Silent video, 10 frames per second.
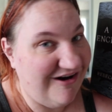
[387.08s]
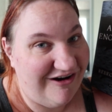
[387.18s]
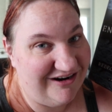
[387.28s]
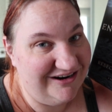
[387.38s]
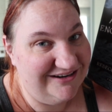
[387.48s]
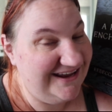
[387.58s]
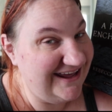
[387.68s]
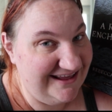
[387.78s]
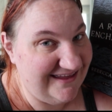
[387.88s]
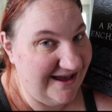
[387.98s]
are
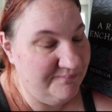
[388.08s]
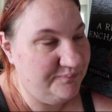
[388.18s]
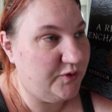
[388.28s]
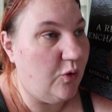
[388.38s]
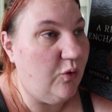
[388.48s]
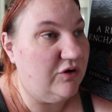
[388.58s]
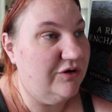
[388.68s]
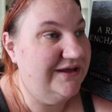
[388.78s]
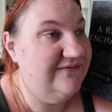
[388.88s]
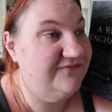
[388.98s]
taking them
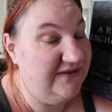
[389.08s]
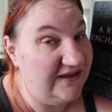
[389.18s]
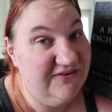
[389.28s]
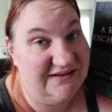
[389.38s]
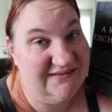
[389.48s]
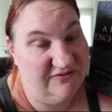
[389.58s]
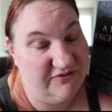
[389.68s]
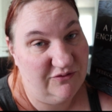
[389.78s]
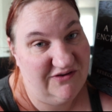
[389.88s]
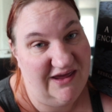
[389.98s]
or if, if it is the
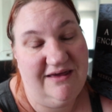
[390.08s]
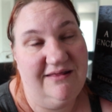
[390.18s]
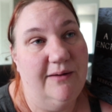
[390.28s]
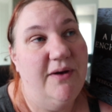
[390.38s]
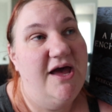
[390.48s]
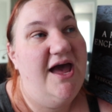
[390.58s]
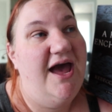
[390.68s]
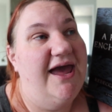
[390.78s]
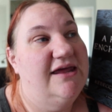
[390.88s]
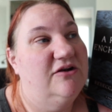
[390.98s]
folk taking them.
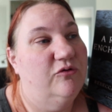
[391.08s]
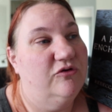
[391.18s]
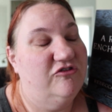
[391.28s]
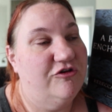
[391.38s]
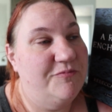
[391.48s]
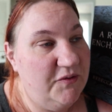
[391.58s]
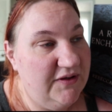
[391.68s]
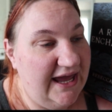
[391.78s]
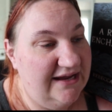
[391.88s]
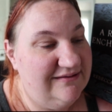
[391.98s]
And in order to
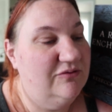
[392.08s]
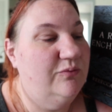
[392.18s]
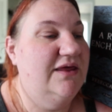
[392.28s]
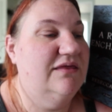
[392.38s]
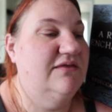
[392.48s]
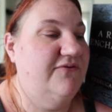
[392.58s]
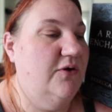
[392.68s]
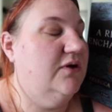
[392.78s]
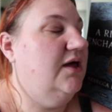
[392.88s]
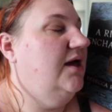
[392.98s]
communicate with the
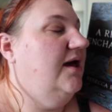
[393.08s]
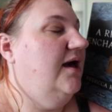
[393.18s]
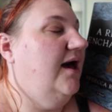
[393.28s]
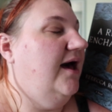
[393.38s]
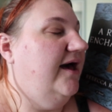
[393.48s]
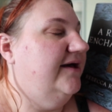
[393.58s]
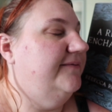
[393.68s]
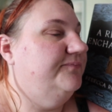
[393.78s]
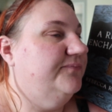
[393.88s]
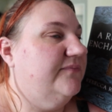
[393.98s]
folk,
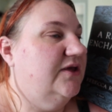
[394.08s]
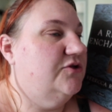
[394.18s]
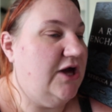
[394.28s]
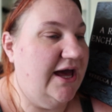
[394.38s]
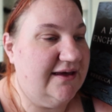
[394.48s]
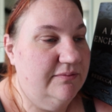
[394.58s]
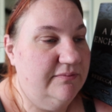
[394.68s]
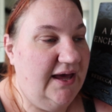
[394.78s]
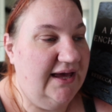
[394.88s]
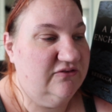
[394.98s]
um, Jack
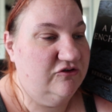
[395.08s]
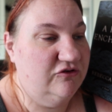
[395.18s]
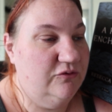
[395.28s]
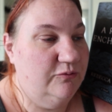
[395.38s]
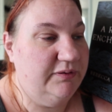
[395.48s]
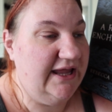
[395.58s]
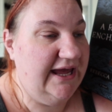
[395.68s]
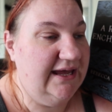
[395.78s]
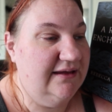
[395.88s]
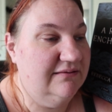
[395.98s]
has to
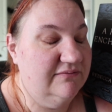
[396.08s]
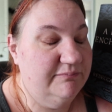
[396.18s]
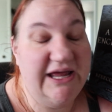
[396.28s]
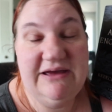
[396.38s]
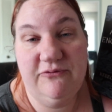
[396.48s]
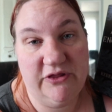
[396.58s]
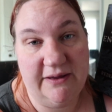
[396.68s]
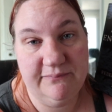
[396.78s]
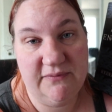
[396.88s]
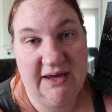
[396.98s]
play play for
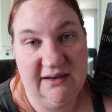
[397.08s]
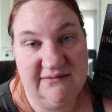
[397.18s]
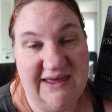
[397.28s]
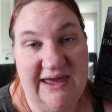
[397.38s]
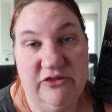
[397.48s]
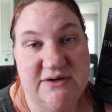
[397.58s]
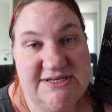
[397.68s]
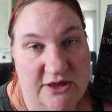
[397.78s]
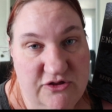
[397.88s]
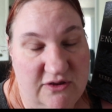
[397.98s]
them uh, to gain their
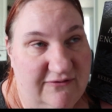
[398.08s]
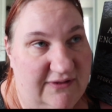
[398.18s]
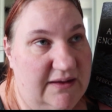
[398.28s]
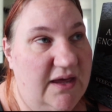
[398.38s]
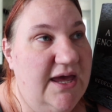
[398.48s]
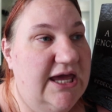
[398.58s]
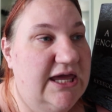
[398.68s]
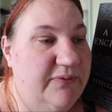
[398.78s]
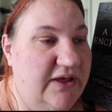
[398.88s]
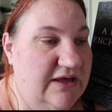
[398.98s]
attention. So they,
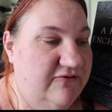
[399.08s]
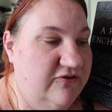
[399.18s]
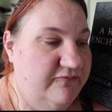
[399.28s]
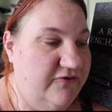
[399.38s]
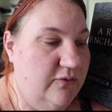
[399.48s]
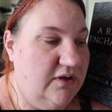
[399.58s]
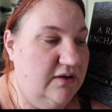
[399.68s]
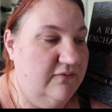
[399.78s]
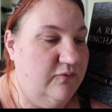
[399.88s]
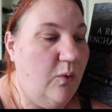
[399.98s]
he plays for the folk
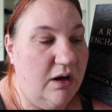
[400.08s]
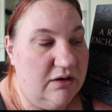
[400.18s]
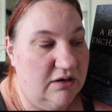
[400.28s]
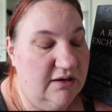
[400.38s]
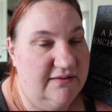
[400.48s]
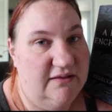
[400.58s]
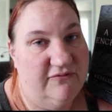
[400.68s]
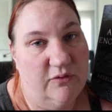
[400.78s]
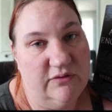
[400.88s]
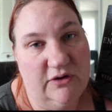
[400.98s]
of water and then the
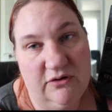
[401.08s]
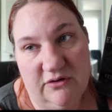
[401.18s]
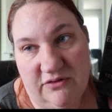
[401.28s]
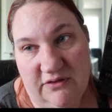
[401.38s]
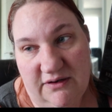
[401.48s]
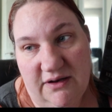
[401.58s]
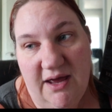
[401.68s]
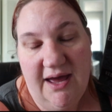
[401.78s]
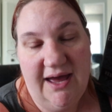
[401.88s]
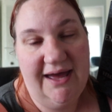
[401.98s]
folk of the earth and,
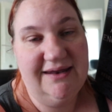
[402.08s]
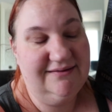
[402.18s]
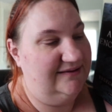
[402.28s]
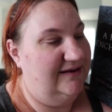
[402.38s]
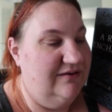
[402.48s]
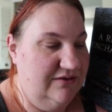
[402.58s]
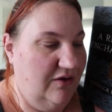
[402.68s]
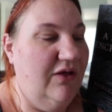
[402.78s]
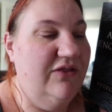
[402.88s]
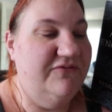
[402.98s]
and, and
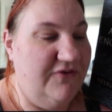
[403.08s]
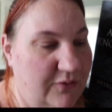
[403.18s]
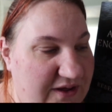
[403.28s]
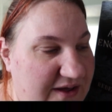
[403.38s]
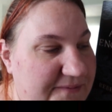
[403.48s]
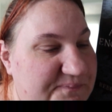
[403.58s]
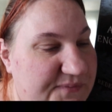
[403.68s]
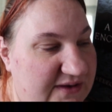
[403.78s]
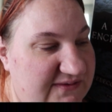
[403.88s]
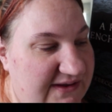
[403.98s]
all the folk
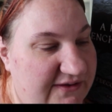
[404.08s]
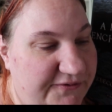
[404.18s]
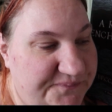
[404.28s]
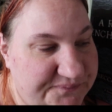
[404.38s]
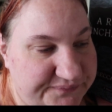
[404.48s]
until